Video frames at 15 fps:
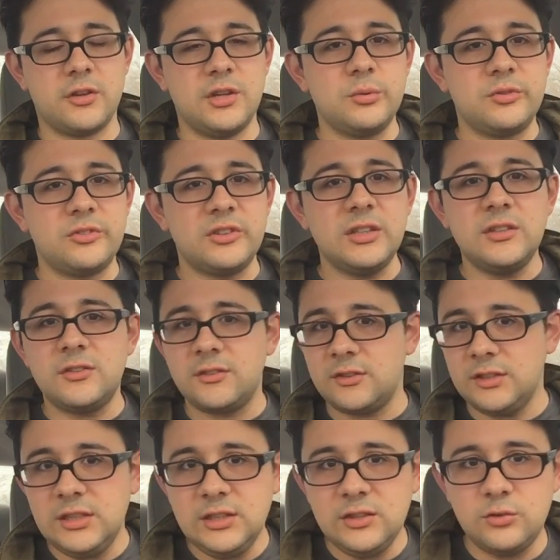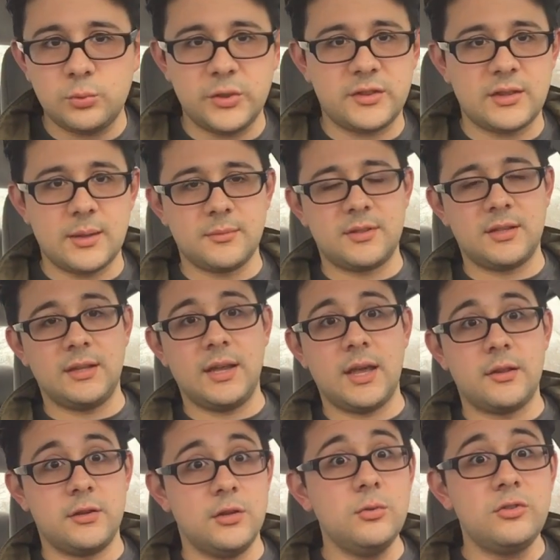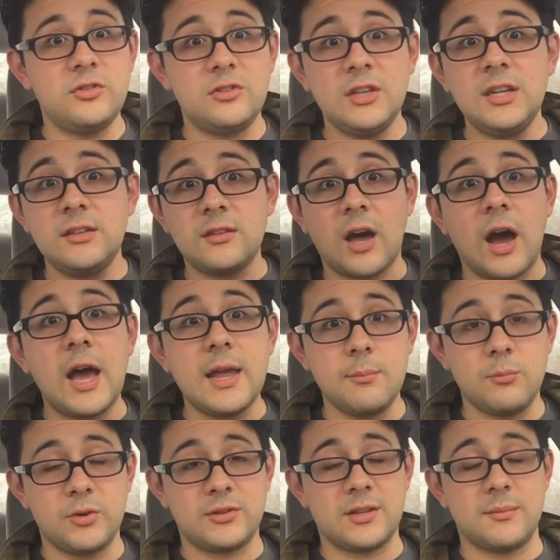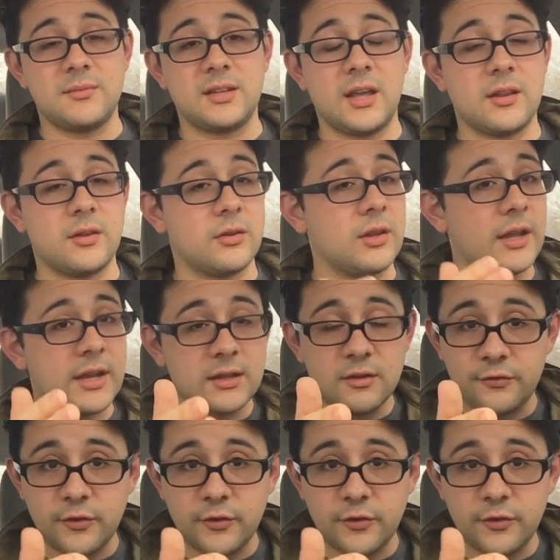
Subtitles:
You see scenes with them together. You see time with them together. Like in the